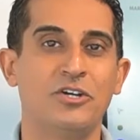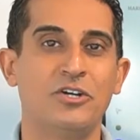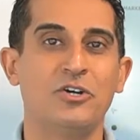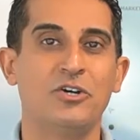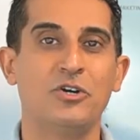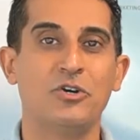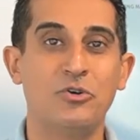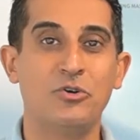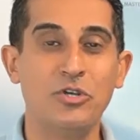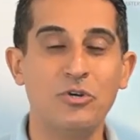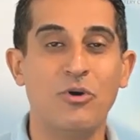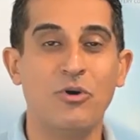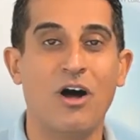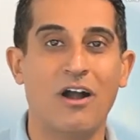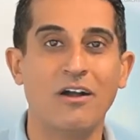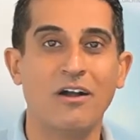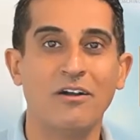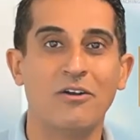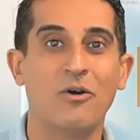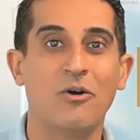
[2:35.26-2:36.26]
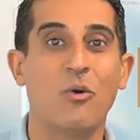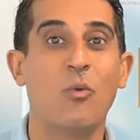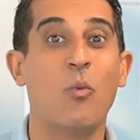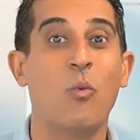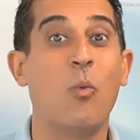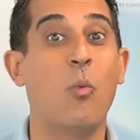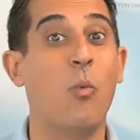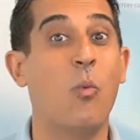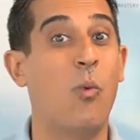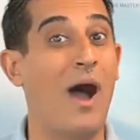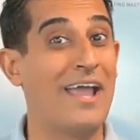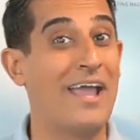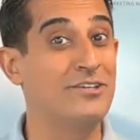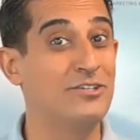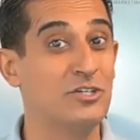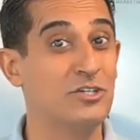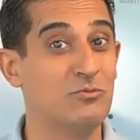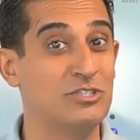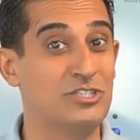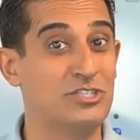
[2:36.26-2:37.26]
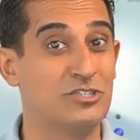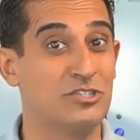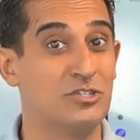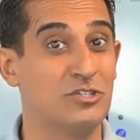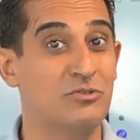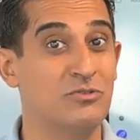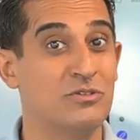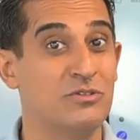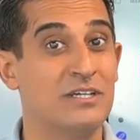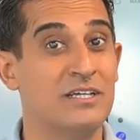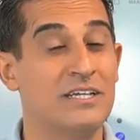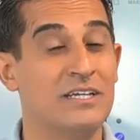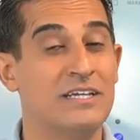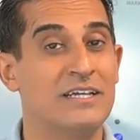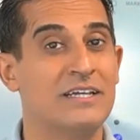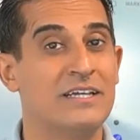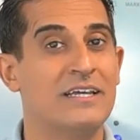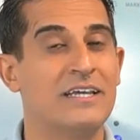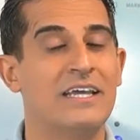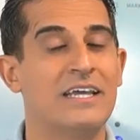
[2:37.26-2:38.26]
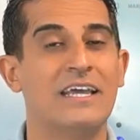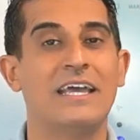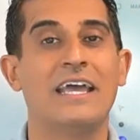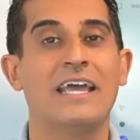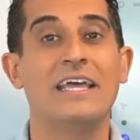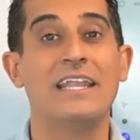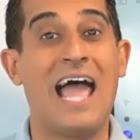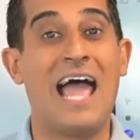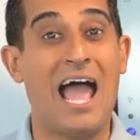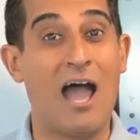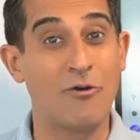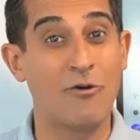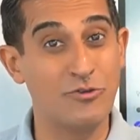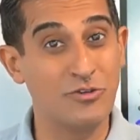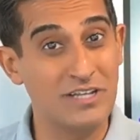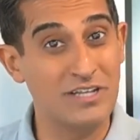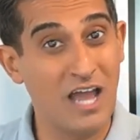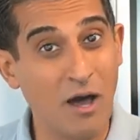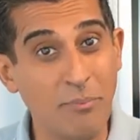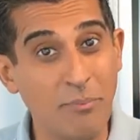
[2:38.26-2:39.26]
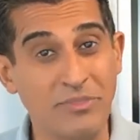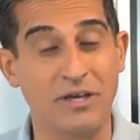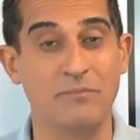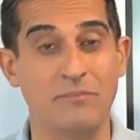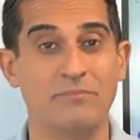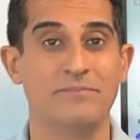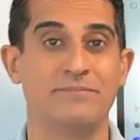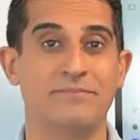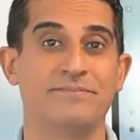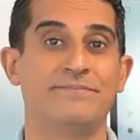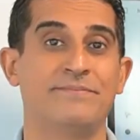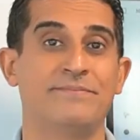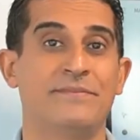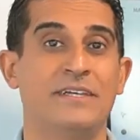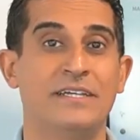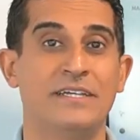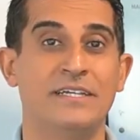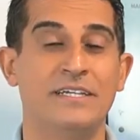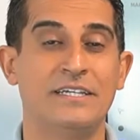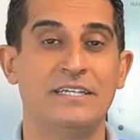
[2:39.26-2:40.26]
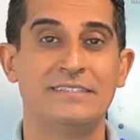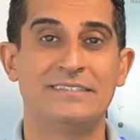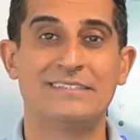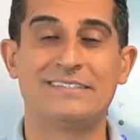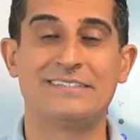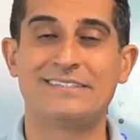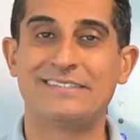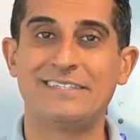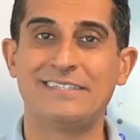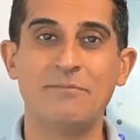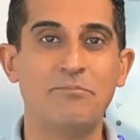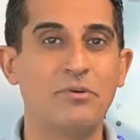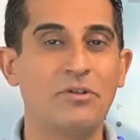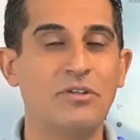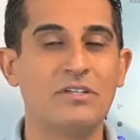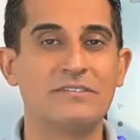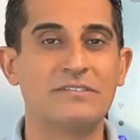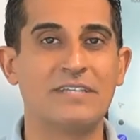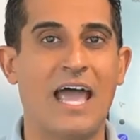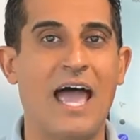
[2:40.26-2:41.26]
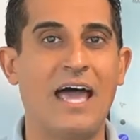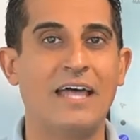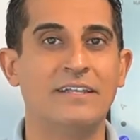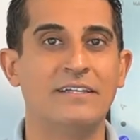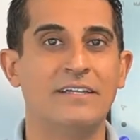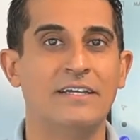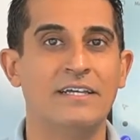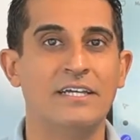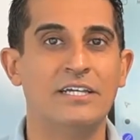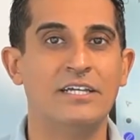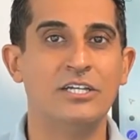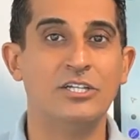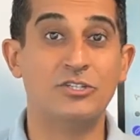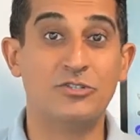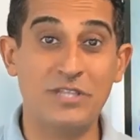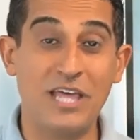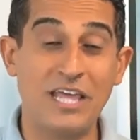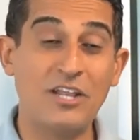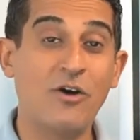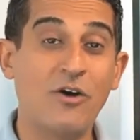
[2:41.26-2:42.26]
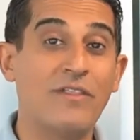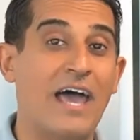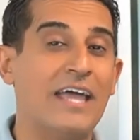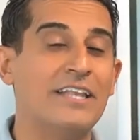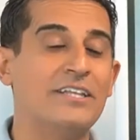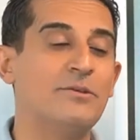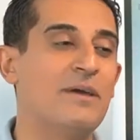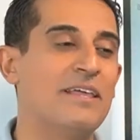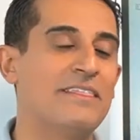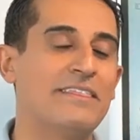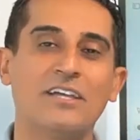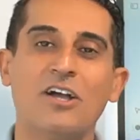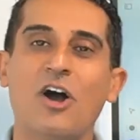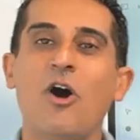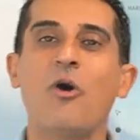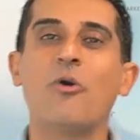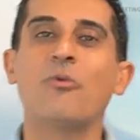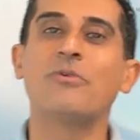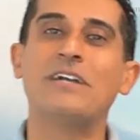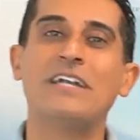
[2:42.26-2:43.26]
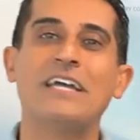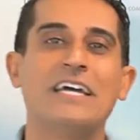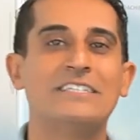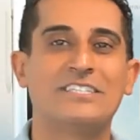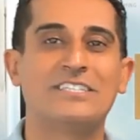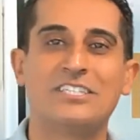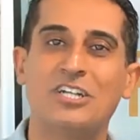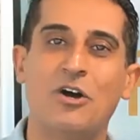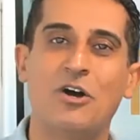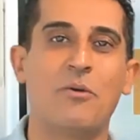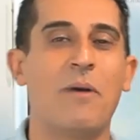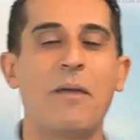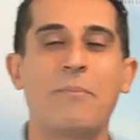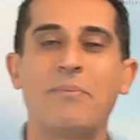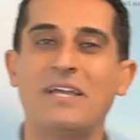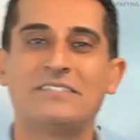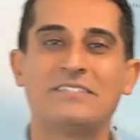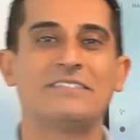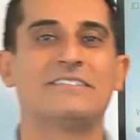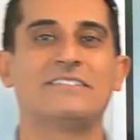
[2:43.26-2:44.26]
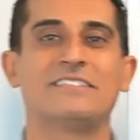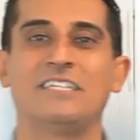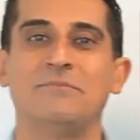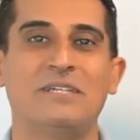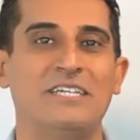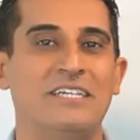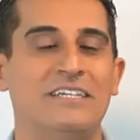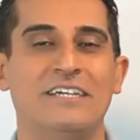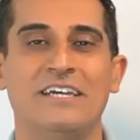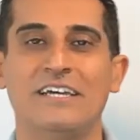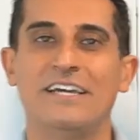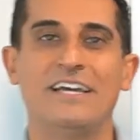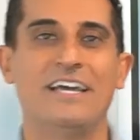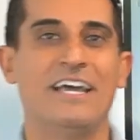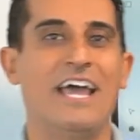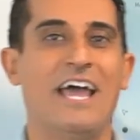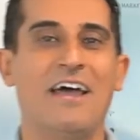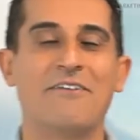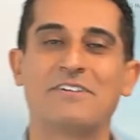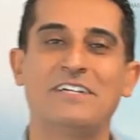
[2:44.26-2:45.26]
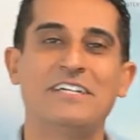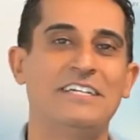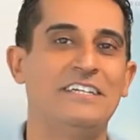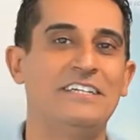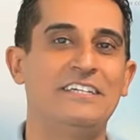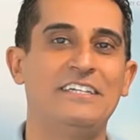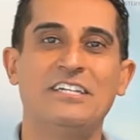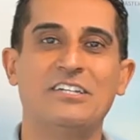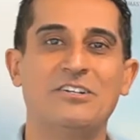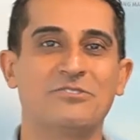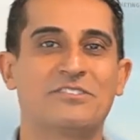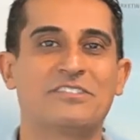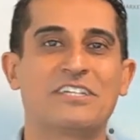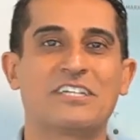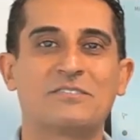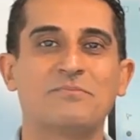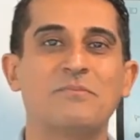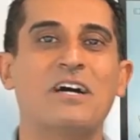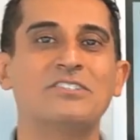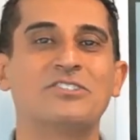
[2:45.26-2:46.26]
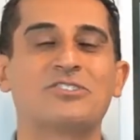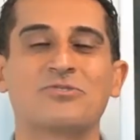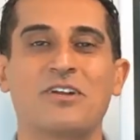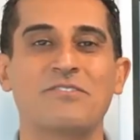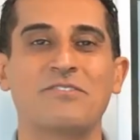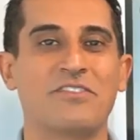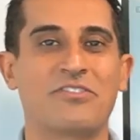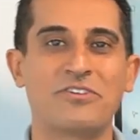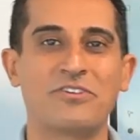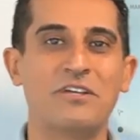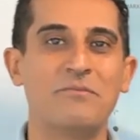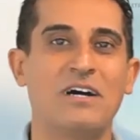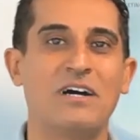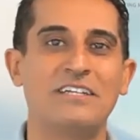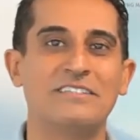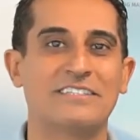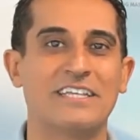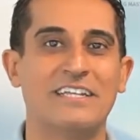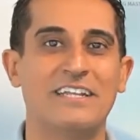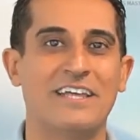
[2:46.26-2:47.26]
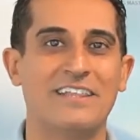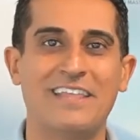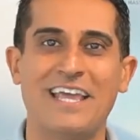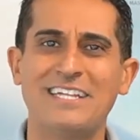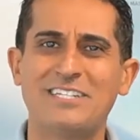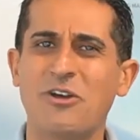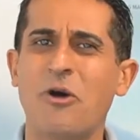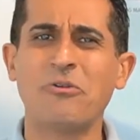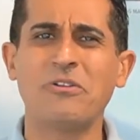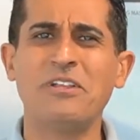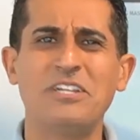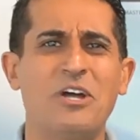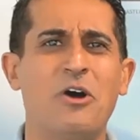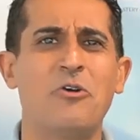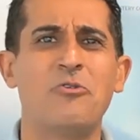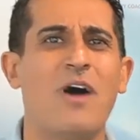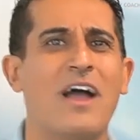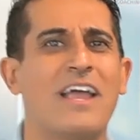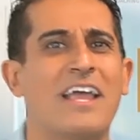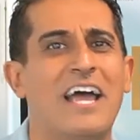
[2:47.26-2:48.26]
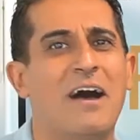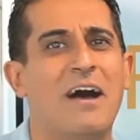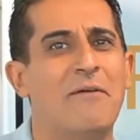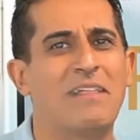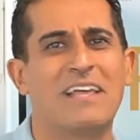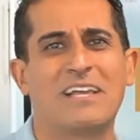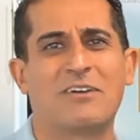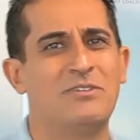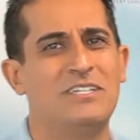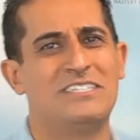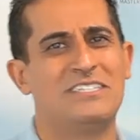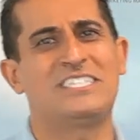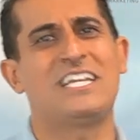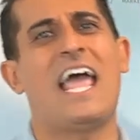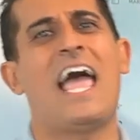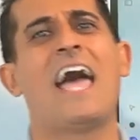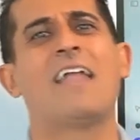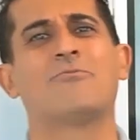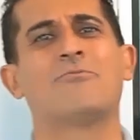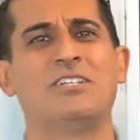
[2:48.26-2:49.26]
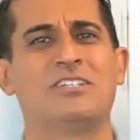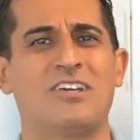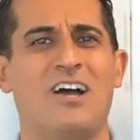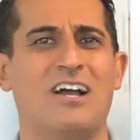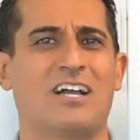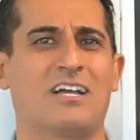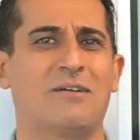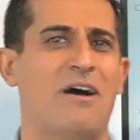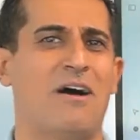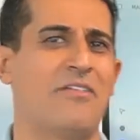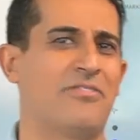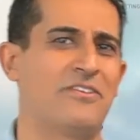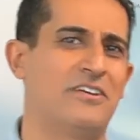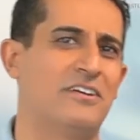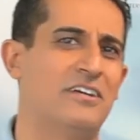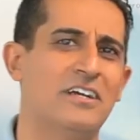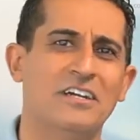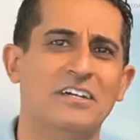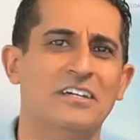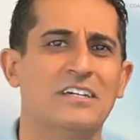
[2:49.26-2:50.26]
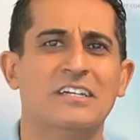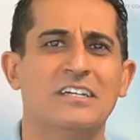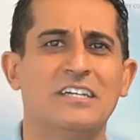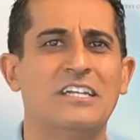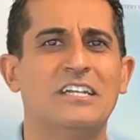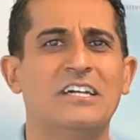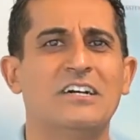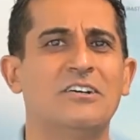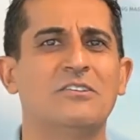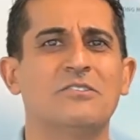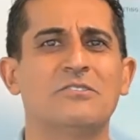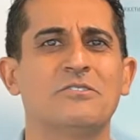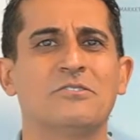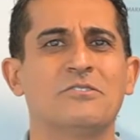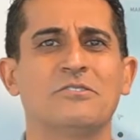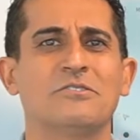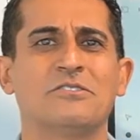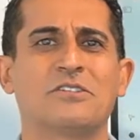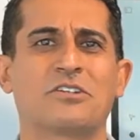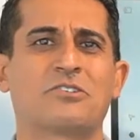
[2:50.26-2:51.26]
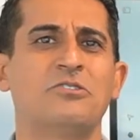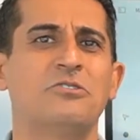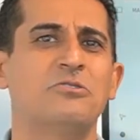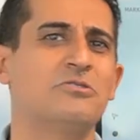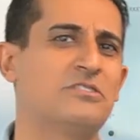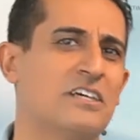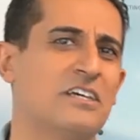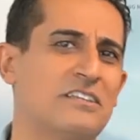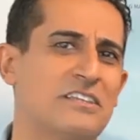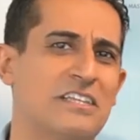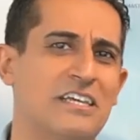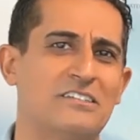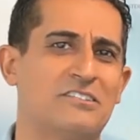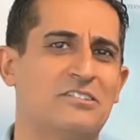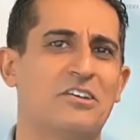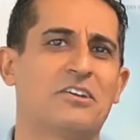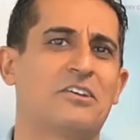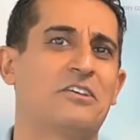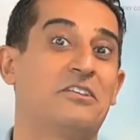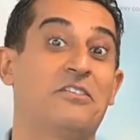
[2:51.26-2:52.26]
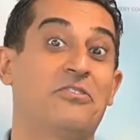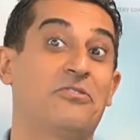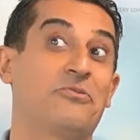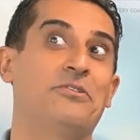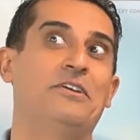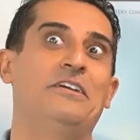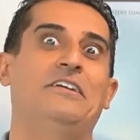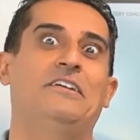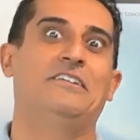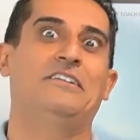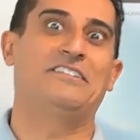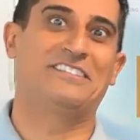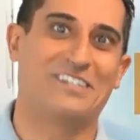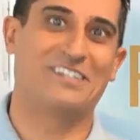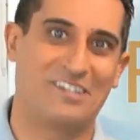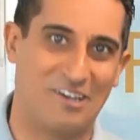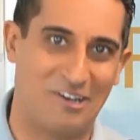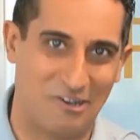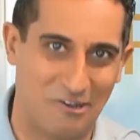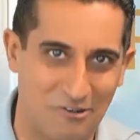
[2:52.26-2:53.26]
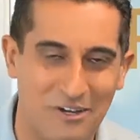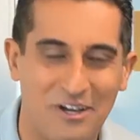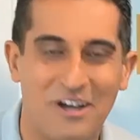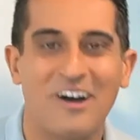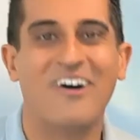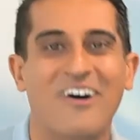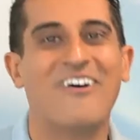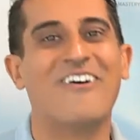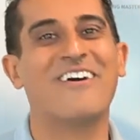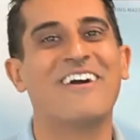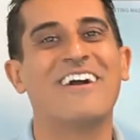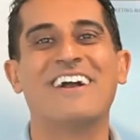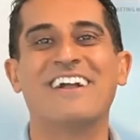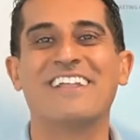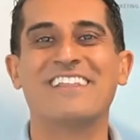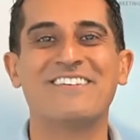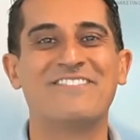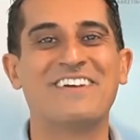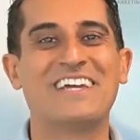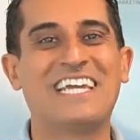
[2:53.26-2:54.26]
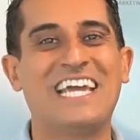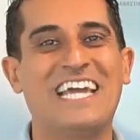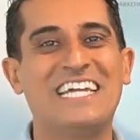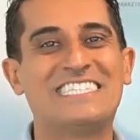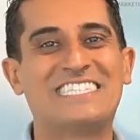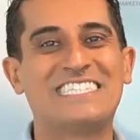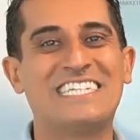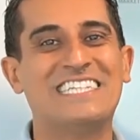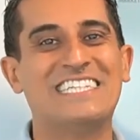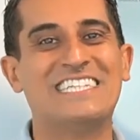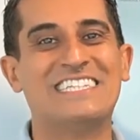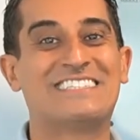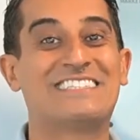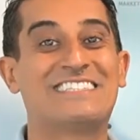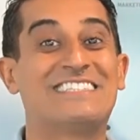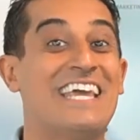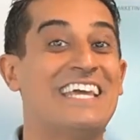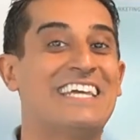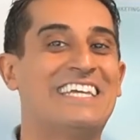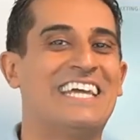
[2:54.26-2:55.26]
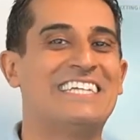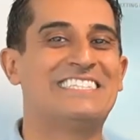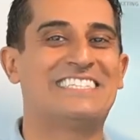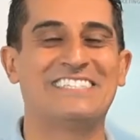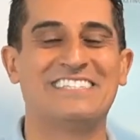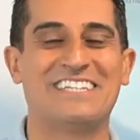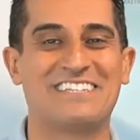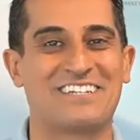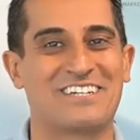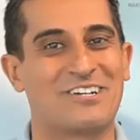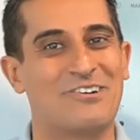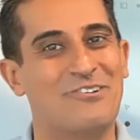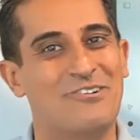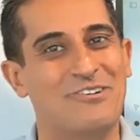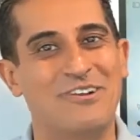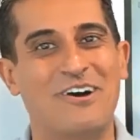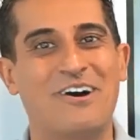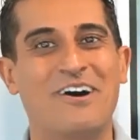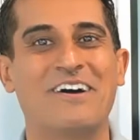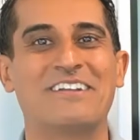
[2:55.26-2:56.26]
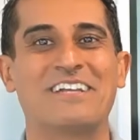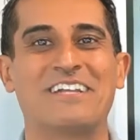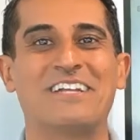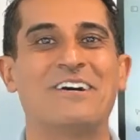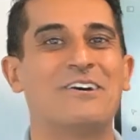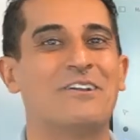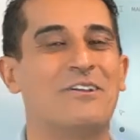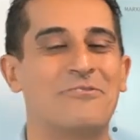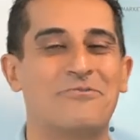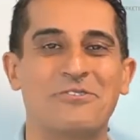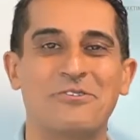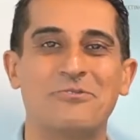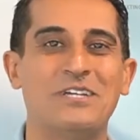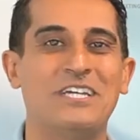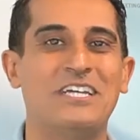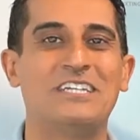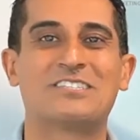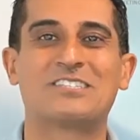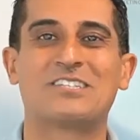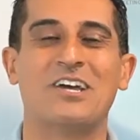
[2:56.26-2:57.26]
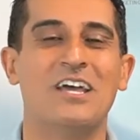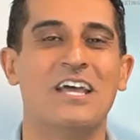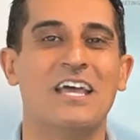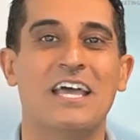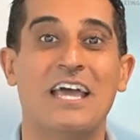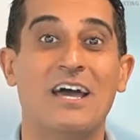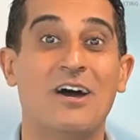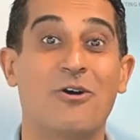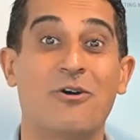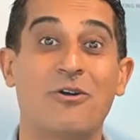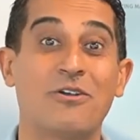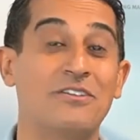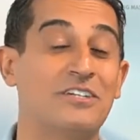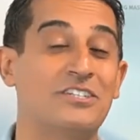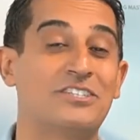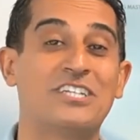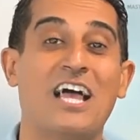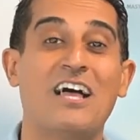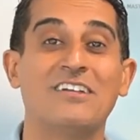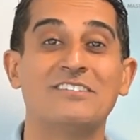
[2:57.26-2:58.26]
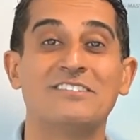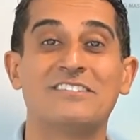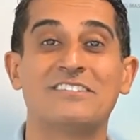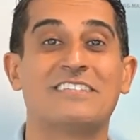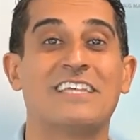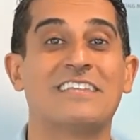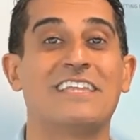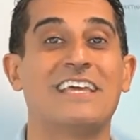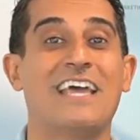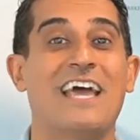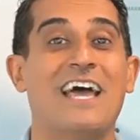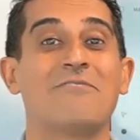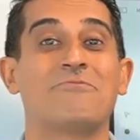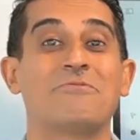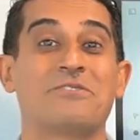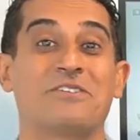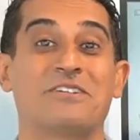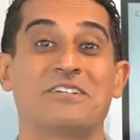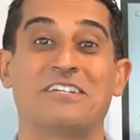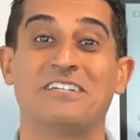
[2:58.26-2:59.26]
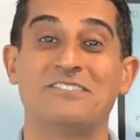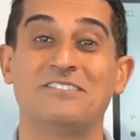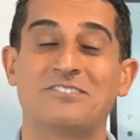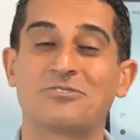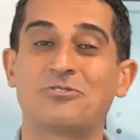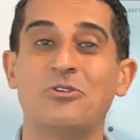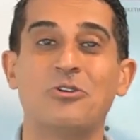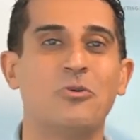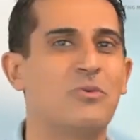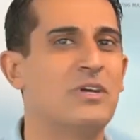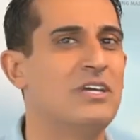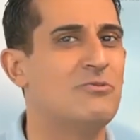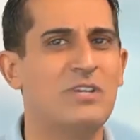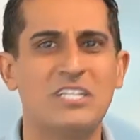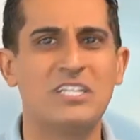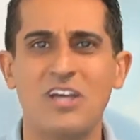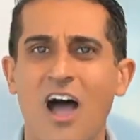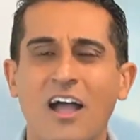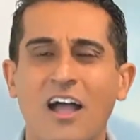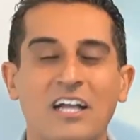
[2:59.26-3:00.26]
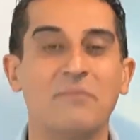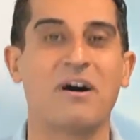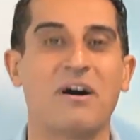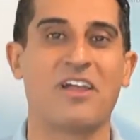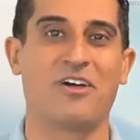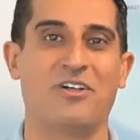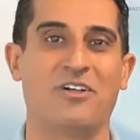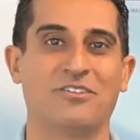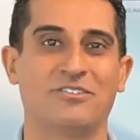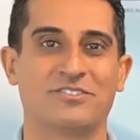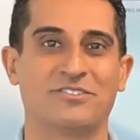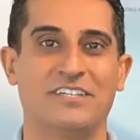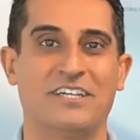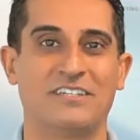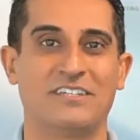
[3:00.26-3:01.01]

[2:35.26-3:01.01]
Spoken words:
Who you are, why you do what you do, and how you can help them. It's as simple as that. Do they know that? You may think, oh, Ranesh, my patients see me every 6 months or every 3 months, and they totally know who I am. Like, we chat, we talk about their, the cruise that they took 3 years ago, or the vacation, the staycation that they're going on, in a few weeks, or their challenges that they have with their kids' school. We talk about all those things.